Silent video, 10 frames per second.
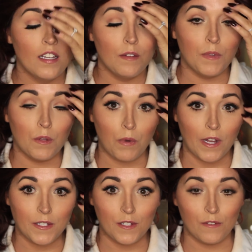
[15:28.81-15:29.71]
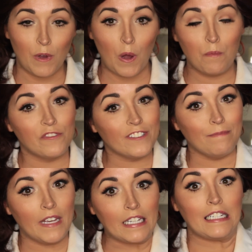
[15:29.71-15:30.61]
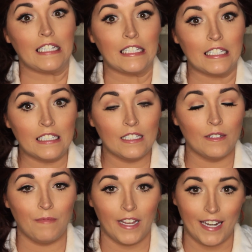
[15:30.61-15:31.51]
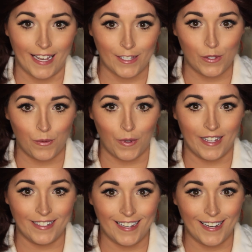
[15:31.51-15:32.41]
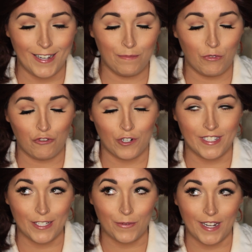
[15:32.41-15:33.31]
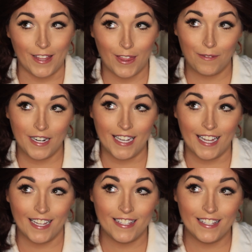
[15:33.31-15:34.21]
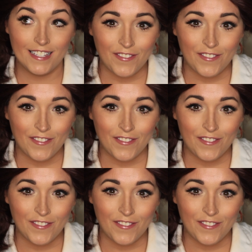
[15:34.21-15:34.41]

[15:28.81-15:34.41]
in the process of hopefully making my next one before D23 hits.